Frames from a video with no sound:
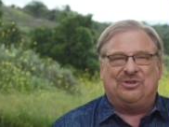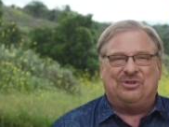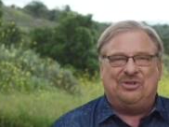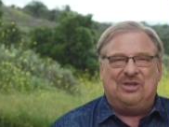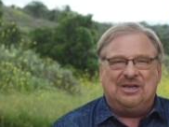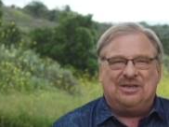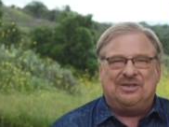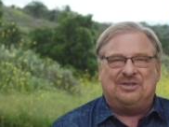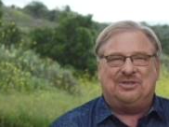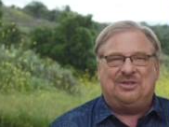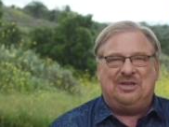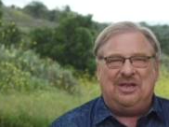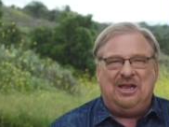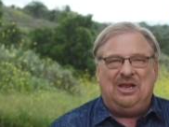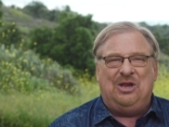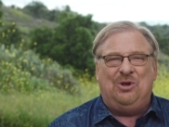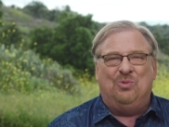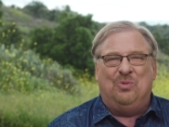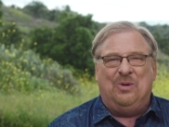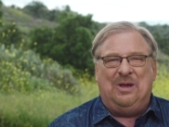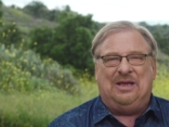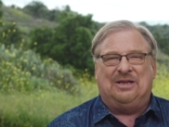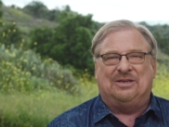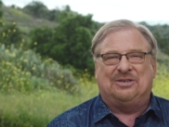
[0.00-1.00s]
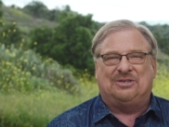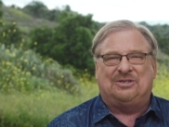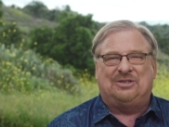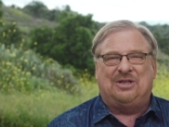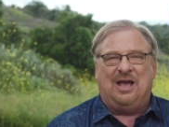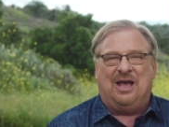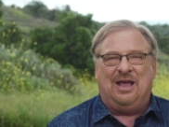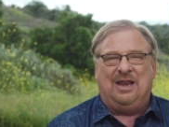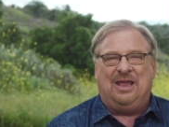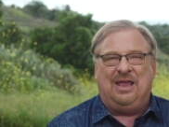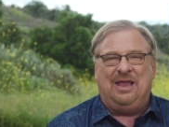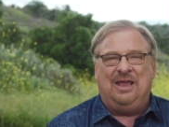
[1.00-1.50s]
16-week
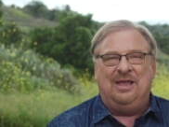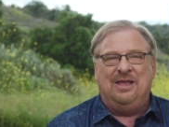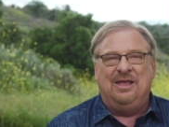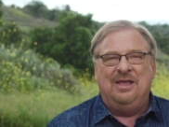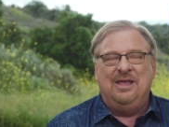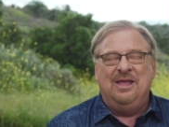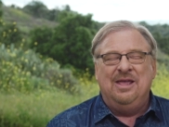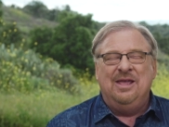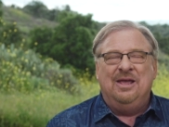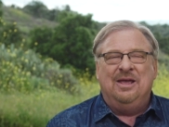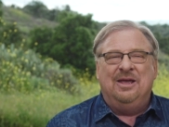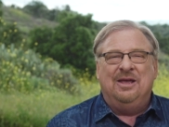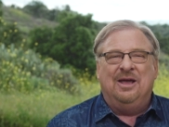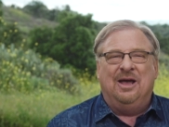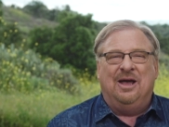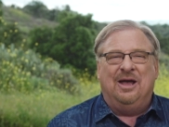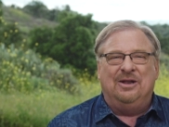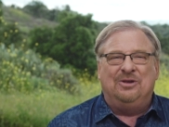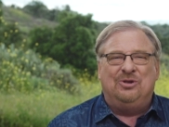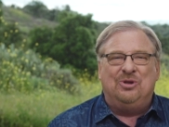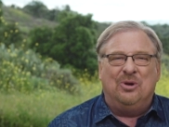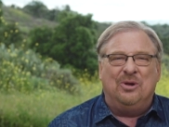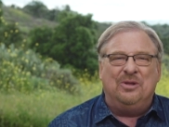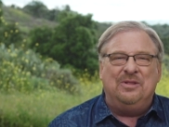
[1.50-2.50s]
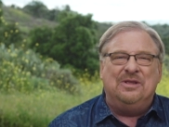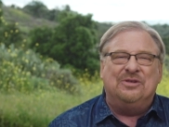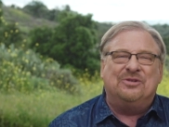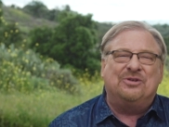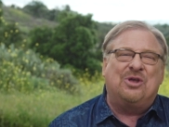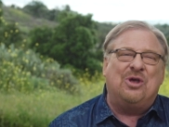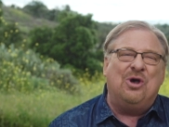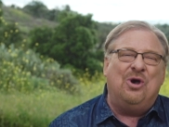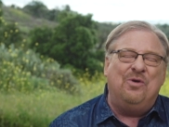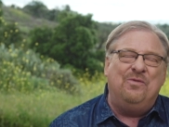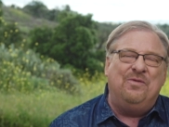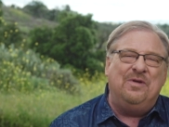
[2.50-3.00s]
study during this
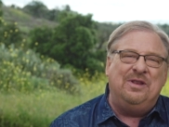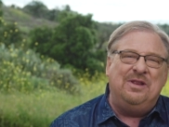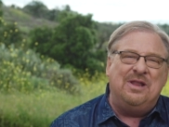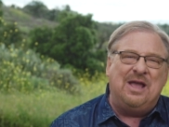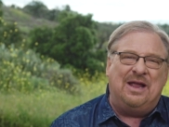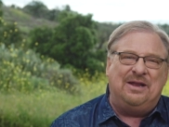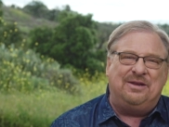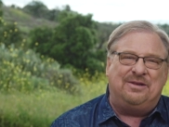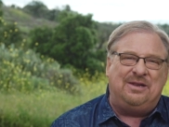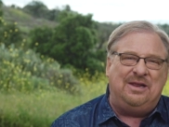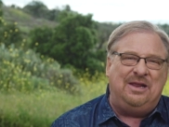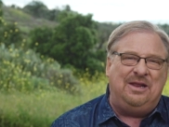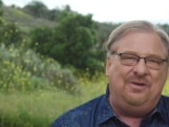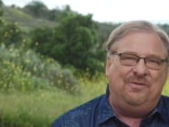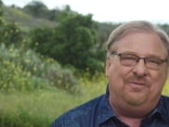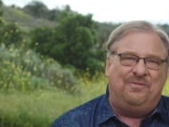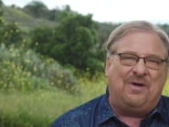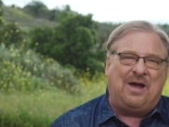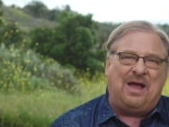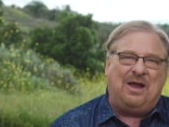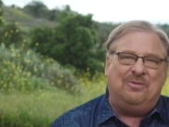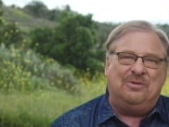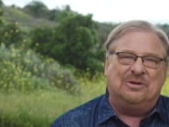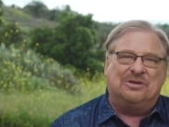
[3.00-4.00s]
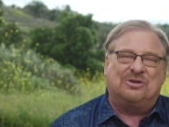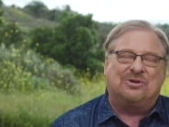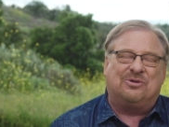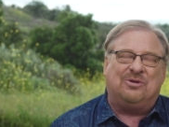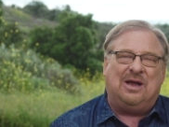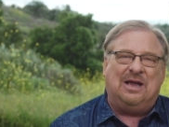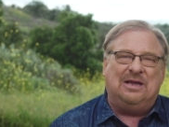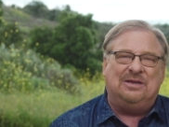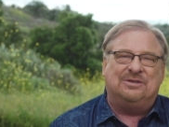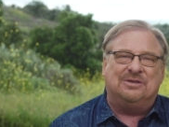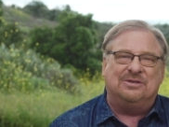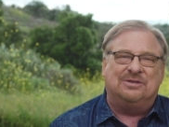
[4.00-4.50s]
COVID-19 virus
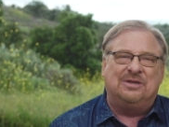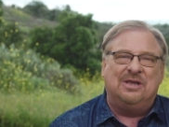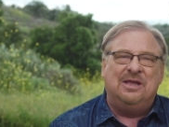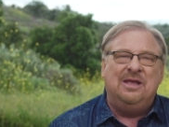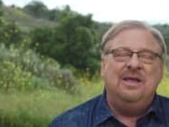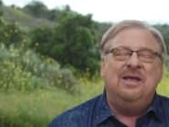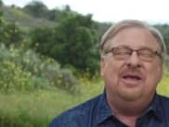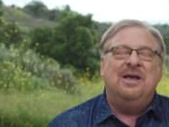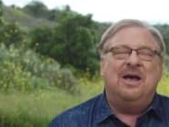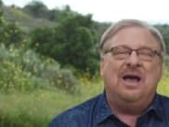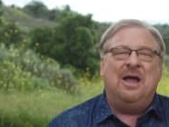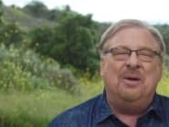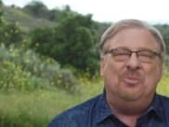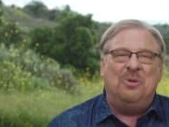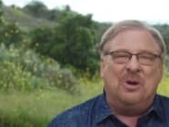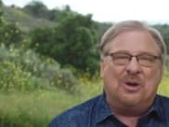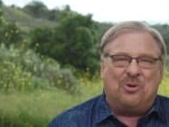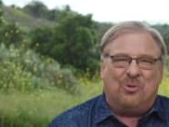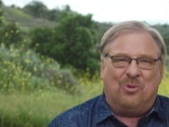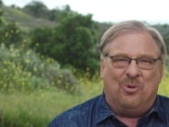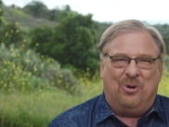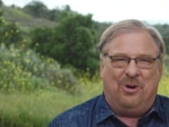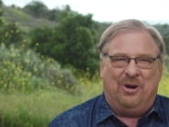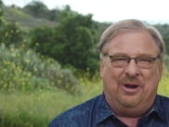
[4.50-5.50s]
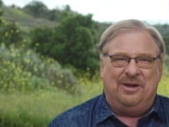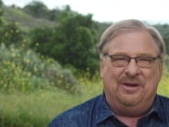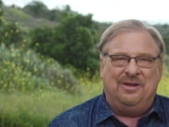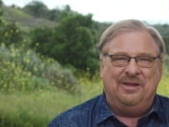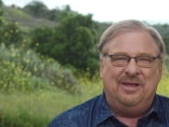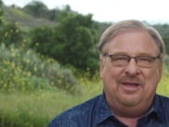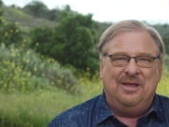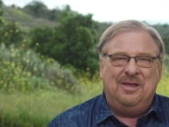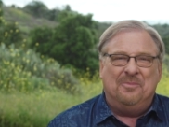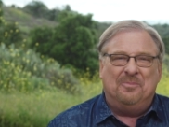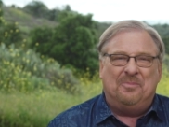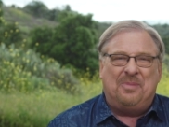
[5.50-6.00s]
crisis. I'm Rick Warren,
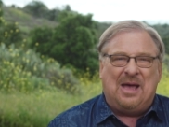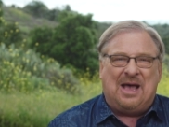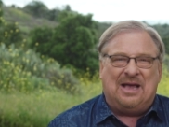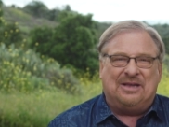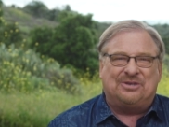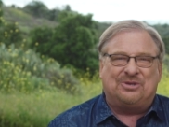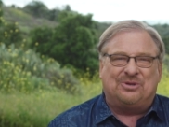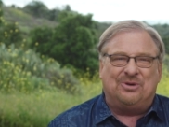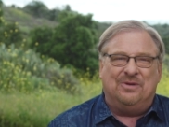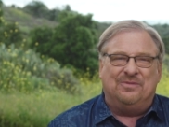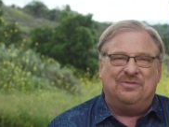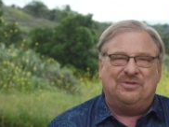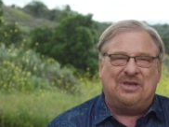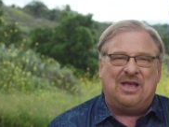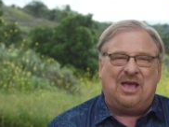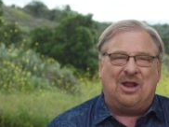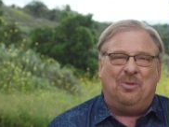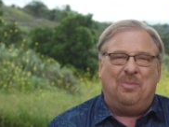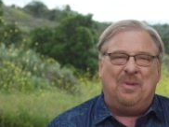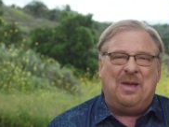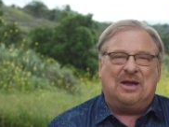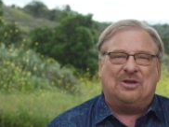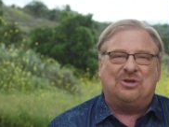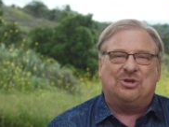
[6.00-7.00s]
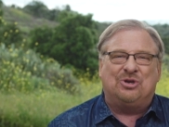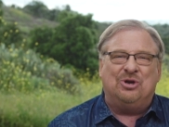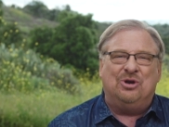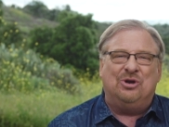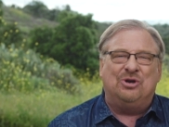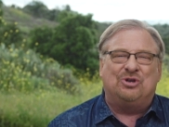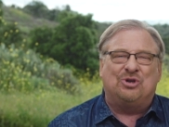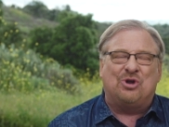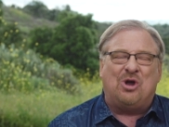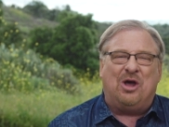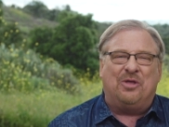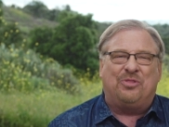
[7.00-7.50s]
pastor of Saddleback
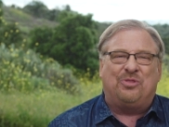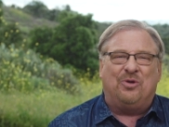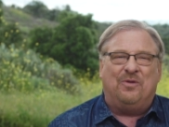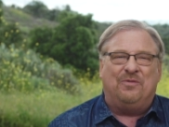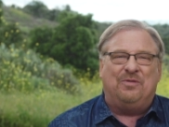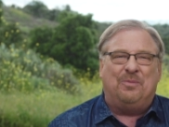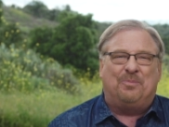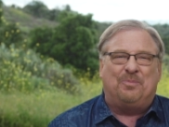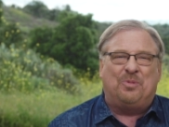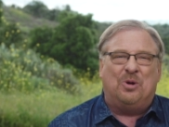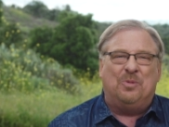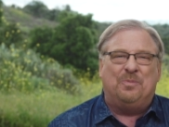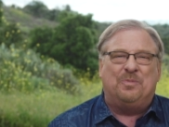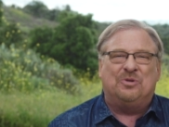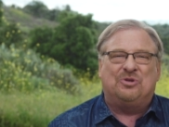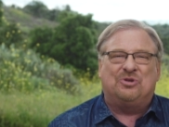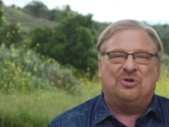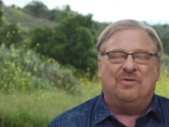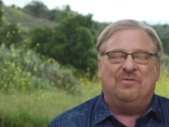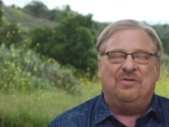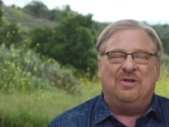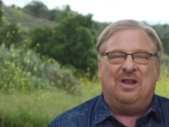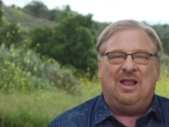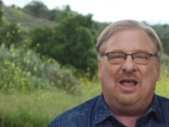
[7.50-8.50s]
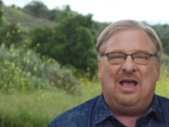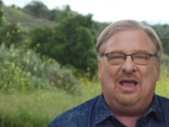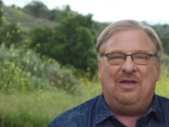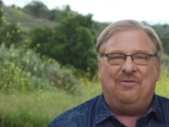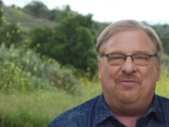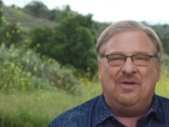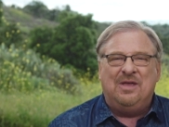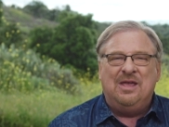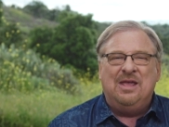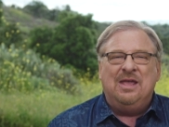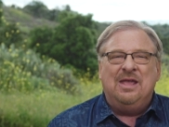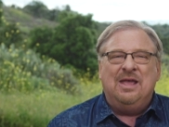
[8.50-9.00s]
Church, author of The Purpose-Driven
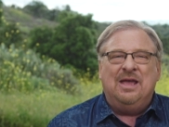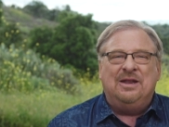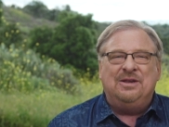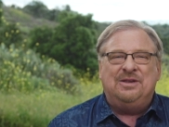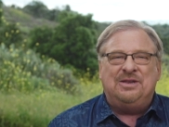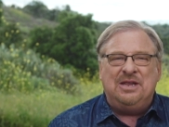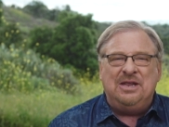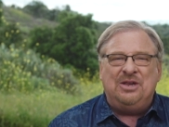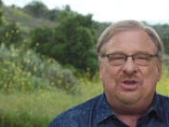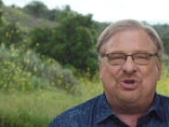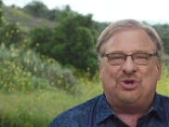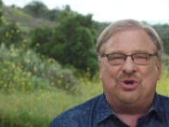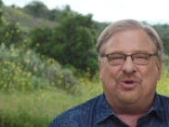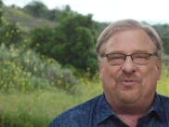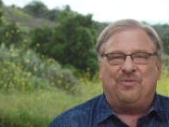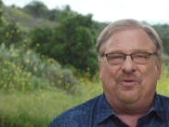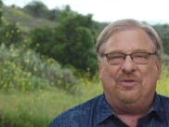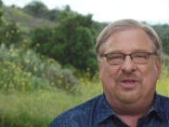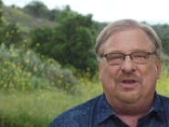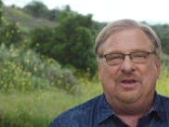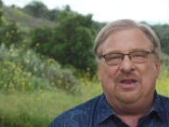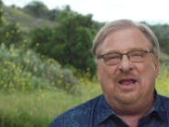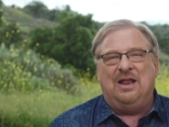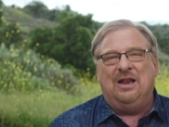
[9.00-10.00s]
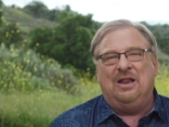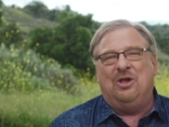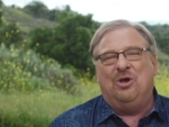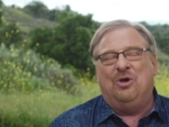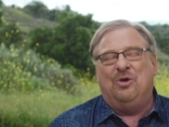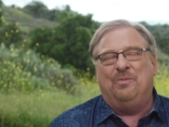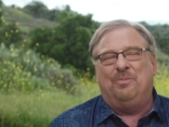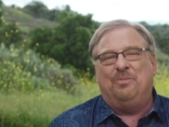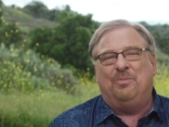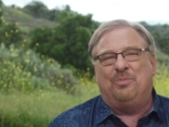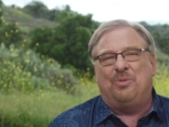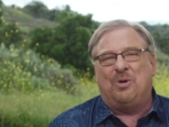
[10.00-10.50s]
Life, and teacher for the Daily
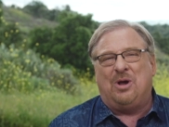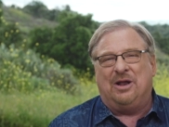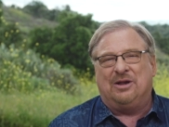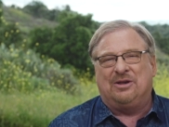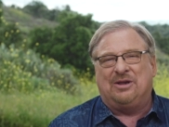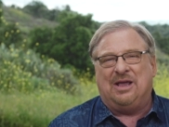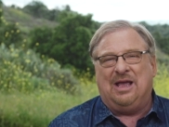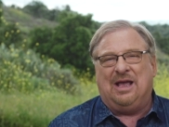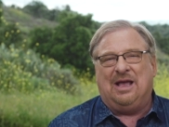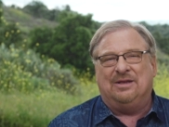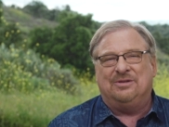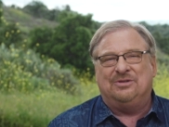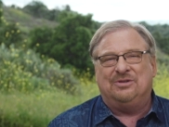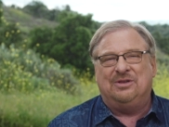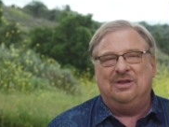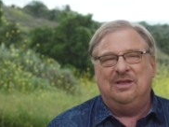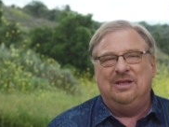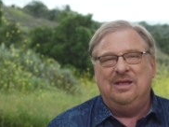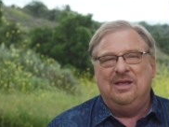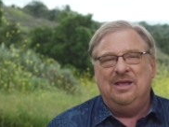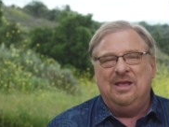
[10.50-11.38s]
Hope broadcast.